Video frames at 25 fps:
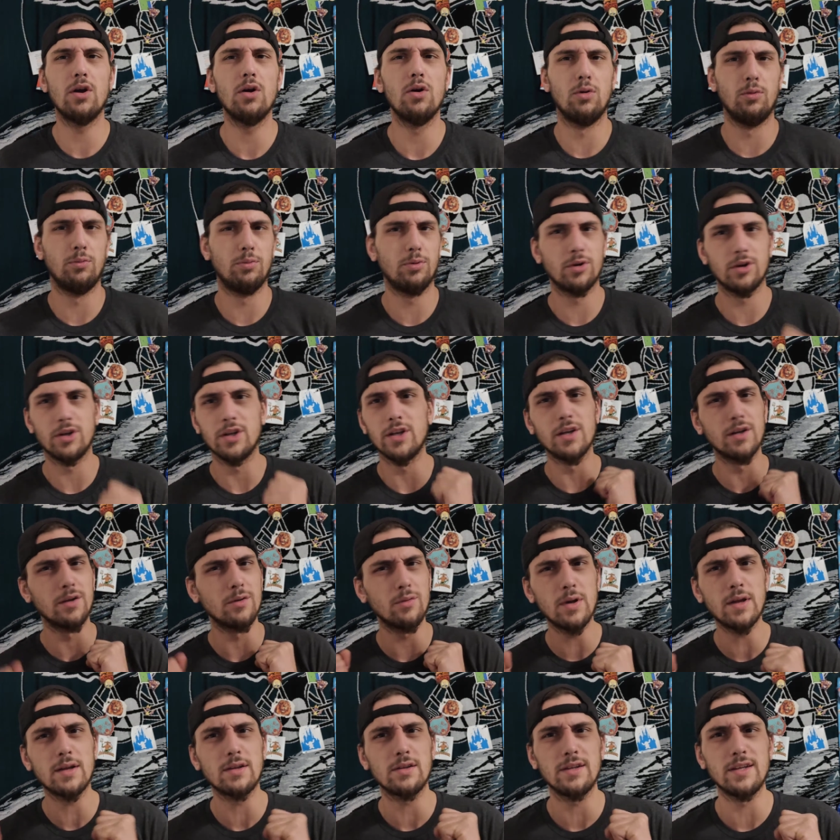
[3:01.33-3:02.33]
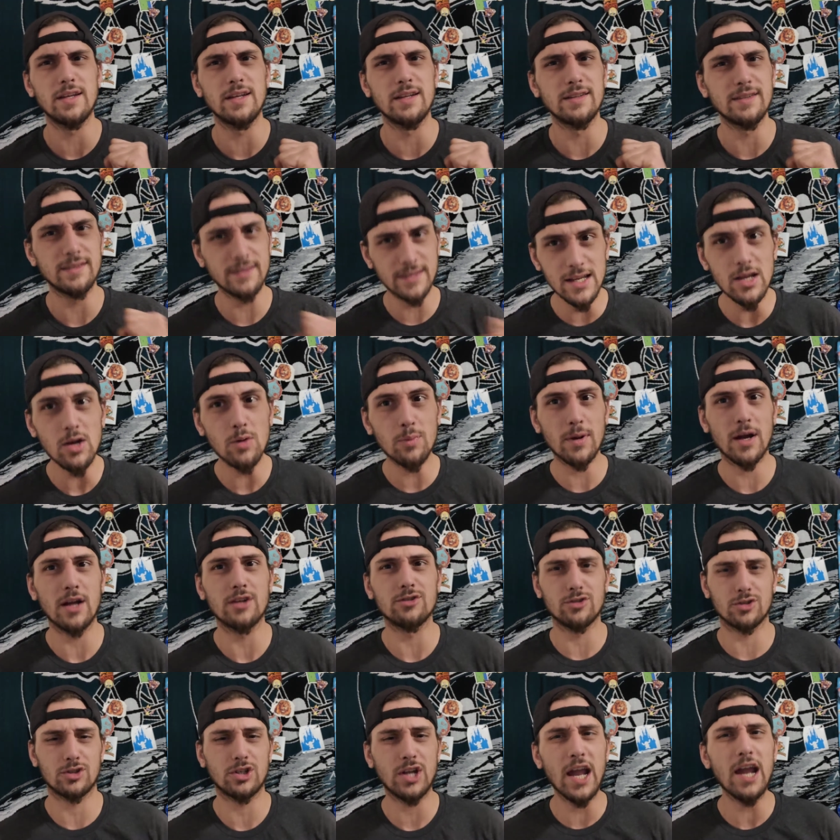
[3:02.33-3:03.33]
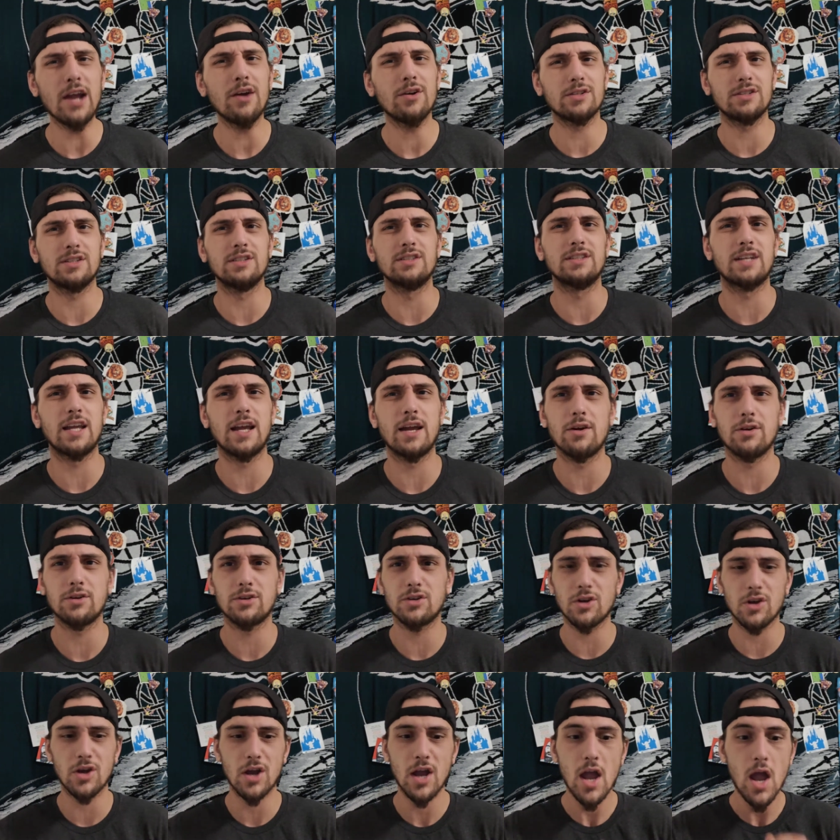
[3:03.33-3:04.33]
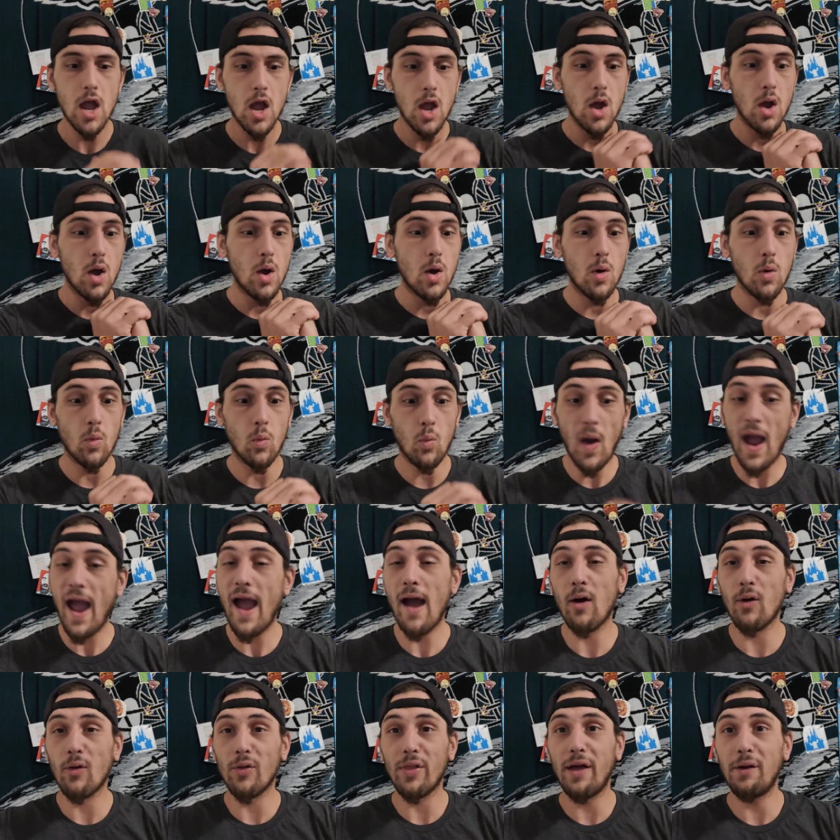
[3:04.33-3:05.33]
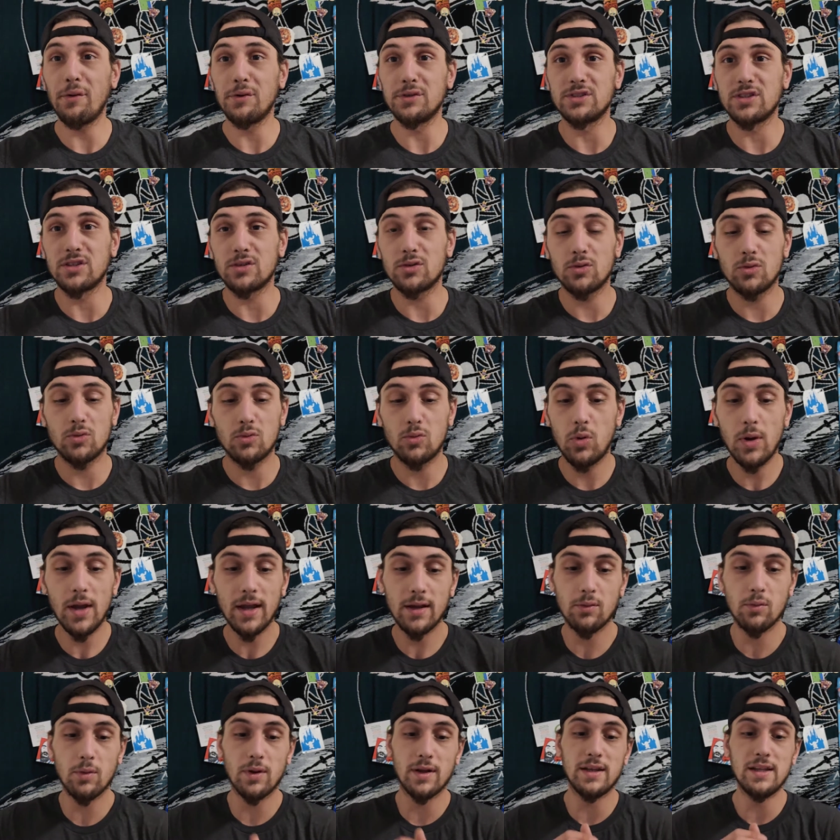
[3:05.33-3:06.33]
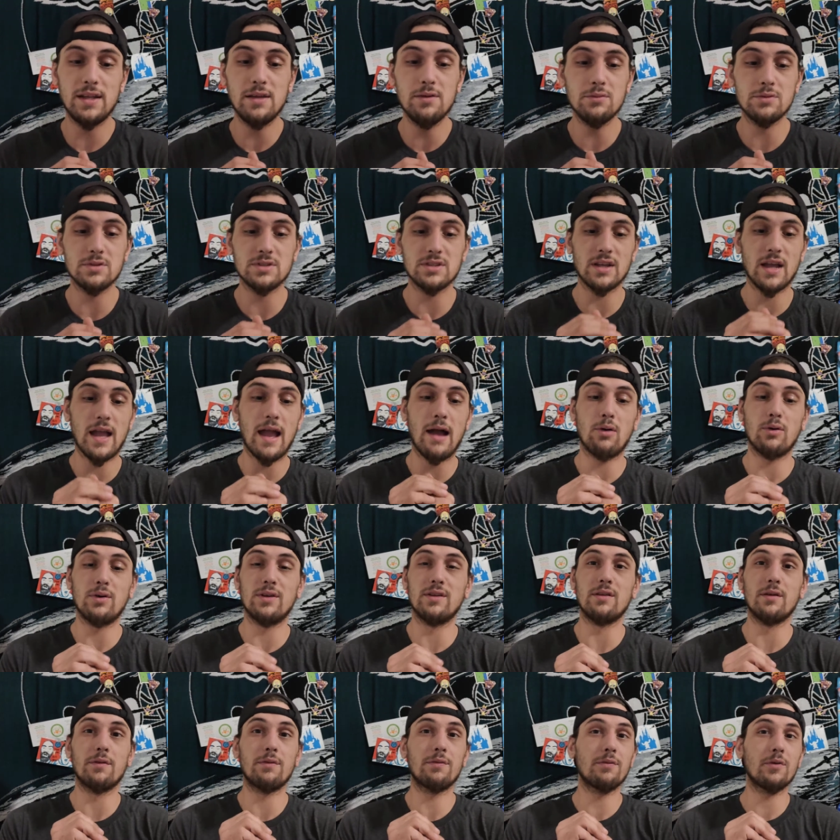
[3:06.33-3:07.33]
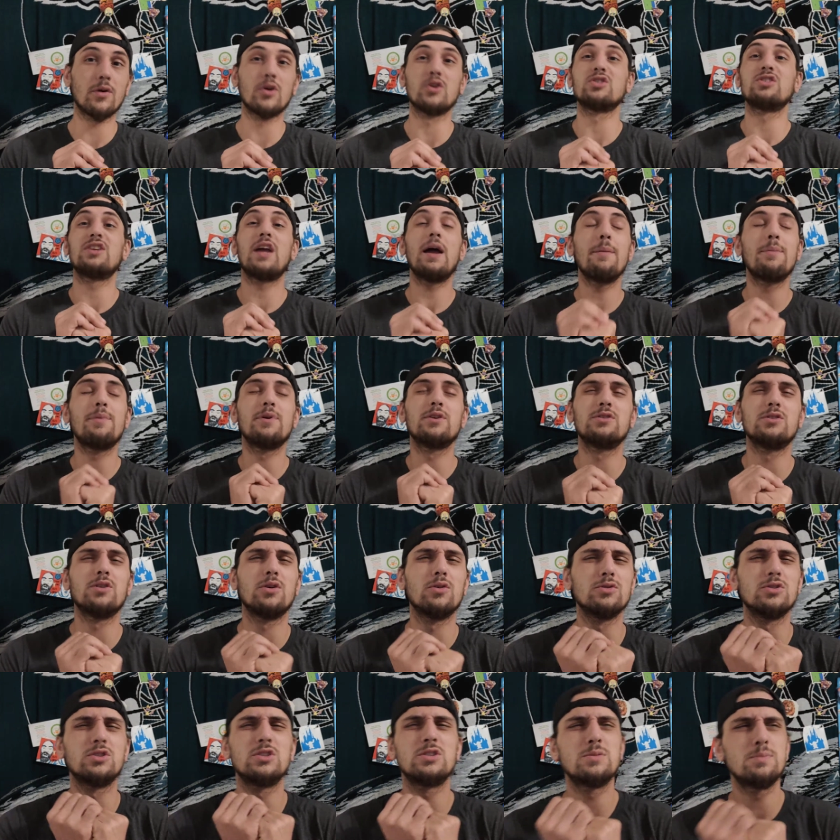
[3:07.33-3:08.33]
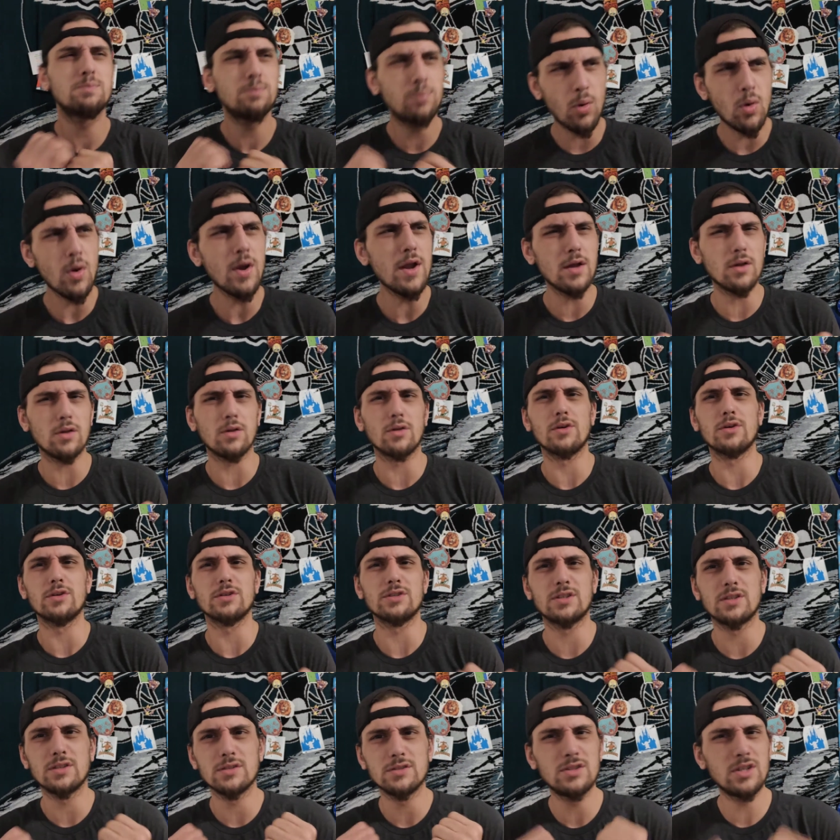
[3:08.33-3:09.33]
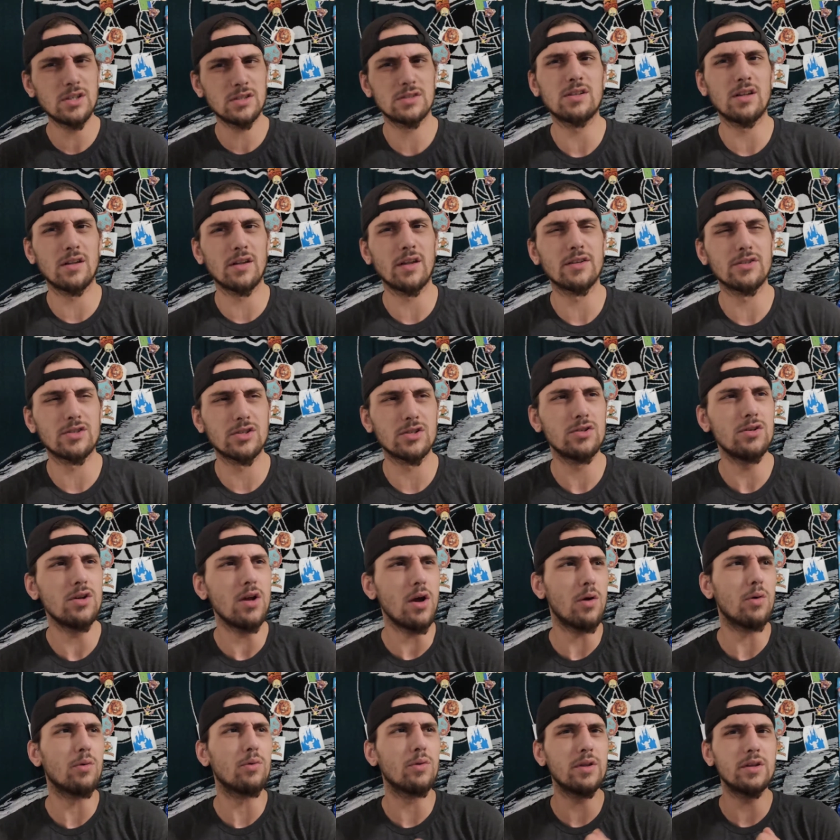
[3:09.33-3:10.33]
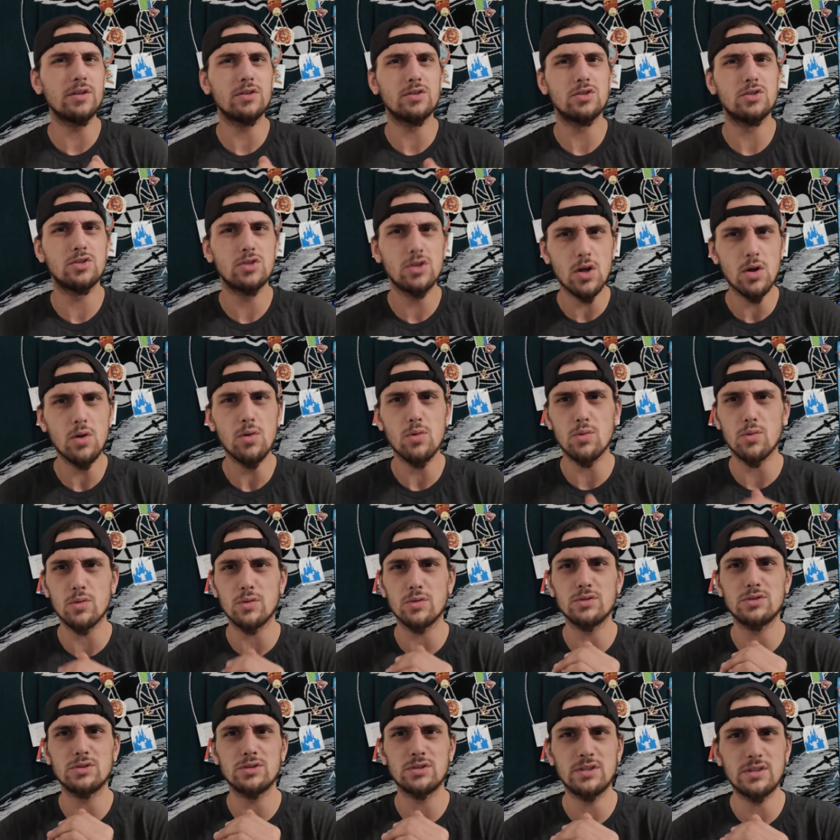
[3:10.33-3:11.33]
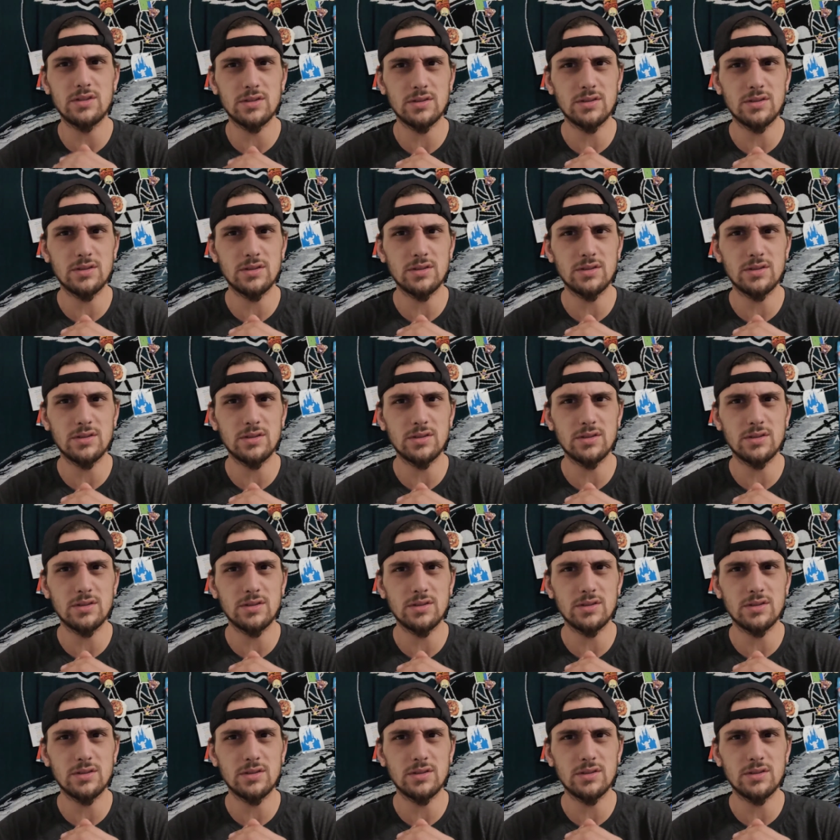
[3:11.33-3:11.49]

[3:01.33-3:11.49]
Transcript: and go pretty quickly. And Neil Patrick Harris's character, wow, that was a quick one. He was out in the first episode. Spoilers, just to let you know, this show,